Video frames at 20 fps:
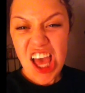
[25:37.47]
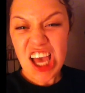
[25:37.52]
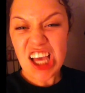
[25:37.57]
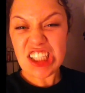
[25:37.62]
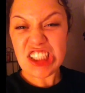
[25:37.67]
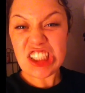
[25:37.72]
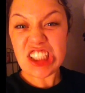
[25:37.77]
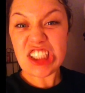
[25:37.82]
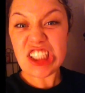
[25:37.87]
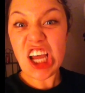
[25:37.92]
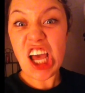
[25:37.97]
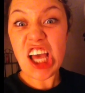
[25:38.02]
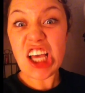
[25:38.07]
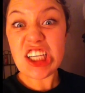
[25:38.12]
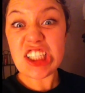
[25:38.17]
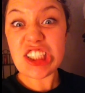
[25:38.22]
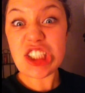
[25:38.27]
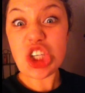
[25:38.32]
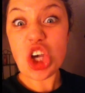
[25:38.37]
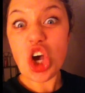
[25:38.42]
It
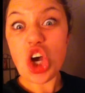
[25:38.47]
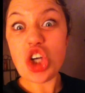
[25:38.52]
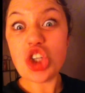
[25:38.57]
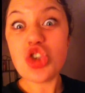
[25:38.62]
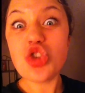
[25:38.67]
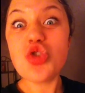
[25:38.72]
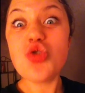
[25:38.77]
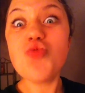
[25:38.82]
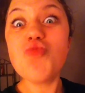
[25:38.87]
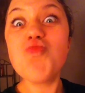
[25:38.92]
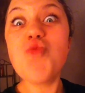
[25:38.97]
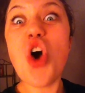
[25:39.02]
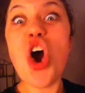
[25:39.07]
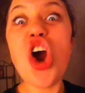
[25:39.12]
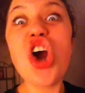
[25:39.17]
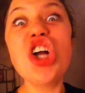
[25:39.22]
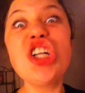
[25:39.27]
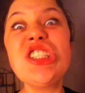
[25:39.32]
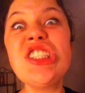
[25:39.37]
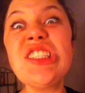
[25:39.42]
takes
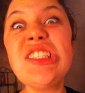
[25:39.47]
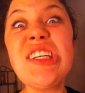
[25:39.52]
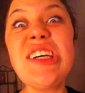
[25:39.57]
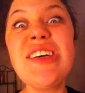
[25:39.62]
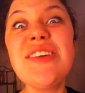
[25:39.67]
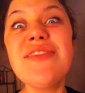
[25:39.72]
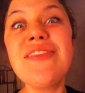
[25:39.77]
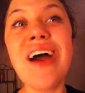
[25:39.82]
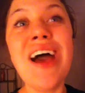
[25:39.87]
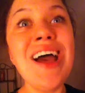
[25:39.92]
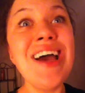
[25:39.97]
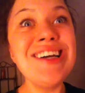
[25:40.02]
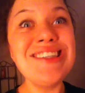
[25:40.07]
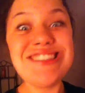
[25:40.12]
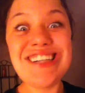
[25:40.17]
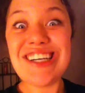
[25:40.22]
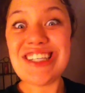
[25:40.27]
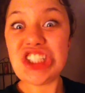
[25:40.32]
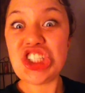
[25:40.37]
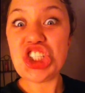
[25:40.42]
superlative
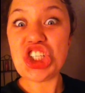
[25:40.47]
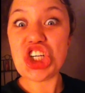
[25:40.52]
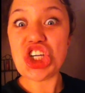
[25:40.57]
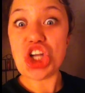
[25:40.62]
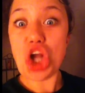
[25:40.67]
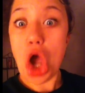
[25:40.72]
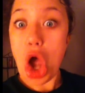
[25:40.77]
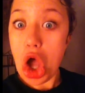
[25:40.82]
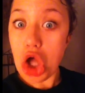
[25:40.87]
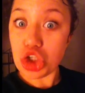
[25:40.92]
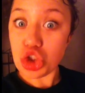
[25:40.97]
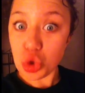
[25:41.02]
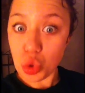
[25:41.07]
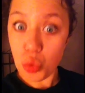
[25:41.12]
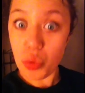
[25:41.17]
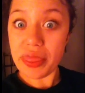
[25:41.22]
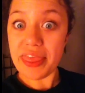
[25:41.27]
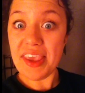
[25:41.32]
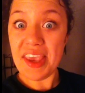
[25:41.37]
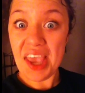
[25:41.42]
diction
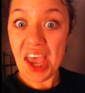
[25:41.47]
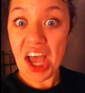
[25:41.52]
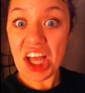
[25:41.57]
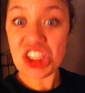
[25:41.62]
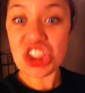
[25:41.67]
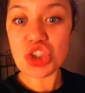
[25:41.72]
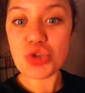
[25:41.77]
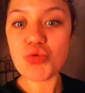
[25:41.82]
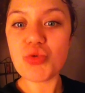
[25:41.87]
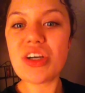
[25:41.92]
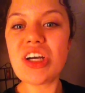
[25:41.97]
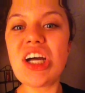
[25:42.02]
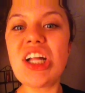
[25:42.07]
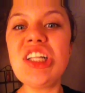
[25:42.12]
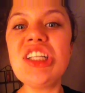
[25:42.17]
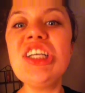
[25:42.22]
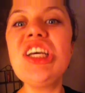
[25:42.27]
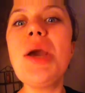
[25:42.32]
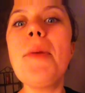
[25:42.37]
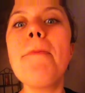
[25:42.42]
to
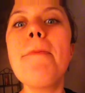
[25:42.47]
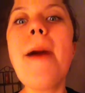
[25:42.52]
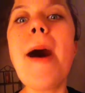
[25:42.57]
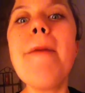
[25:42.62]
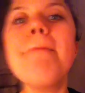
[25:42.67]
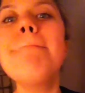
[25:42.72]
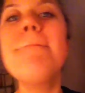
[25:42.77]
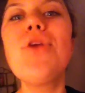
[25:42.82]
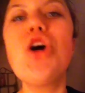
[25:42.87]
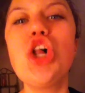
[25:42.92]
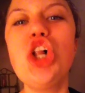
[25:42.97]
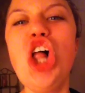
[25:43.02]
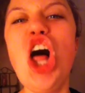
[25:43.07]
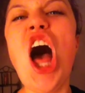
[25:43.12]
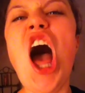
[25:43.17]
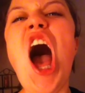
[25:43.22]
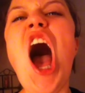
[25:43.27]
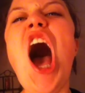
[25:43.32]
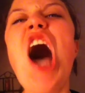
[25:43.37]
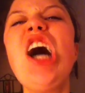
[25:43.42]
theatrically mumble
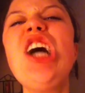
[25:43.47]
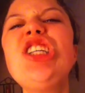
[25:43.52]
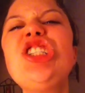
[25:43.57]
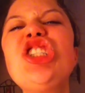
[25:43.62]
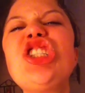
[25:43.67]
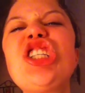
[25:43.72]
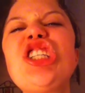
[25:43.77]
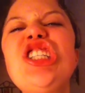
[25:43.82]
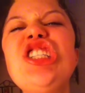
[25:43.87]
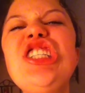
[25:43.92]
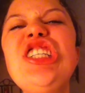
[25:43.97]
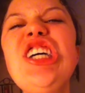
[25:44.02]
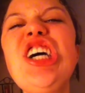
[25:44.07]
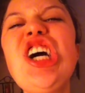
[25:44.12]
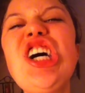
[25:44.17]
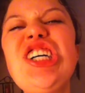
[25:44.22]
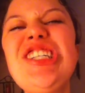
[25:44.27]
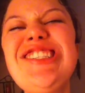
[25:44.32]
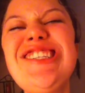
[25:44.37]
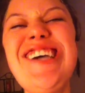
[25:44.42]
and
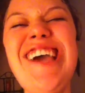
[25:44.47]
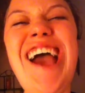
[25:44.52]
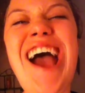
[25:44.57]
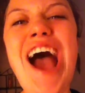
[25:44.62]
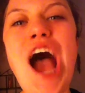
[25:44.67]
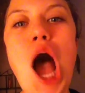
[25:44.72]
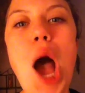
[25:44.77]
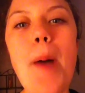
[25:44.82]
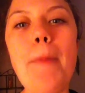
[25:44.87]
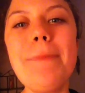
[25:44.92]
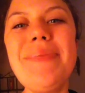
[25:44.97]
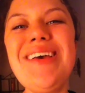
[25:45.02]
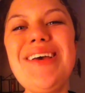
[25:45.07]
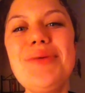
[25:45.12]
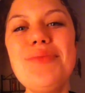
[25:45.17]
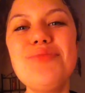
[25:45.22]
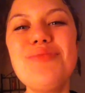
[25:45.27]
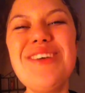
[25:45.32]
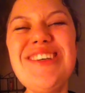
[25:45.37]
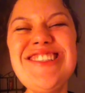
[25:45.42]
clearly
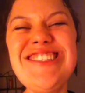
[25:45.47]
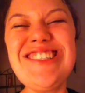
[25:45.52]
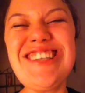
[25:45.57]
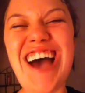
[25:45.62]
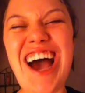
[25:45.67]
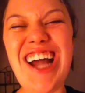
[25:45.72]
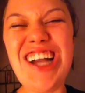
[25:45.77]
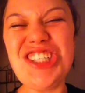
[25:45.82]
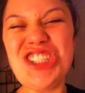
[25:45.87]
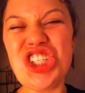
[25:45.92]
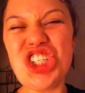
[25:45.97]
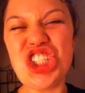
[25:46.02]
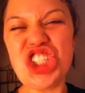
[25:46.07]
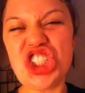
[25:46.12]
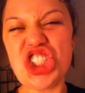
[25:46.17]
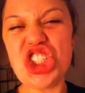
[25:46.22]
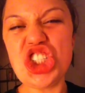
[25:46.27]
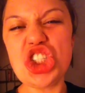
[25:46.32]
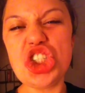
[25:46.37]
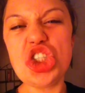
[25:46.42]
be
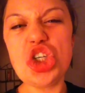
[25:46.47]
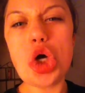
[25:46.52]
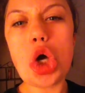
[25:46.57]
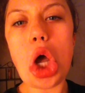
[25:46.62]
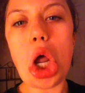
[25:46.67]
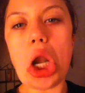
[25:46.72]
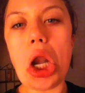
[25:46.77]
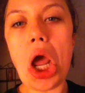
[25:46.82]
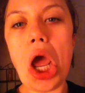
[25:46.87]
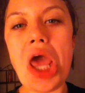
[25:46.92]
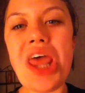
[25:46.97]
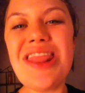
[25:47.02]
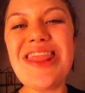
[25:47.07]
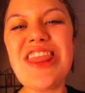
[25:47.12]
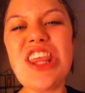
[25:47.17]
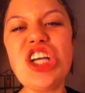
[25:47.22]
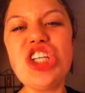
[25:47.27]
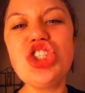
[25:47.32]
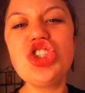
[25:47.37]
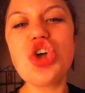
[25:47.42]
misunderstood
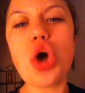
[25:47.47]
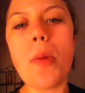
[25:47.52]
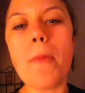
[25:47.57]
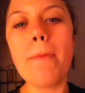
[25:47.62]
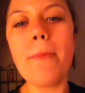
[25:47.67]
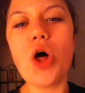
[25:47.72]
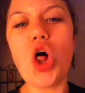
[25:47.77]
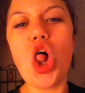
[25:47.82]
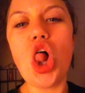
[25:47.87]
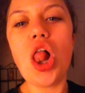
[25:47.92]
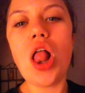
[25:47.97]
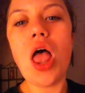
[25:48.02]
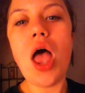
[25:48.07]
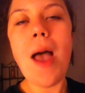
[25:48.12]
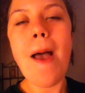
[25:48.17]
in the jumble.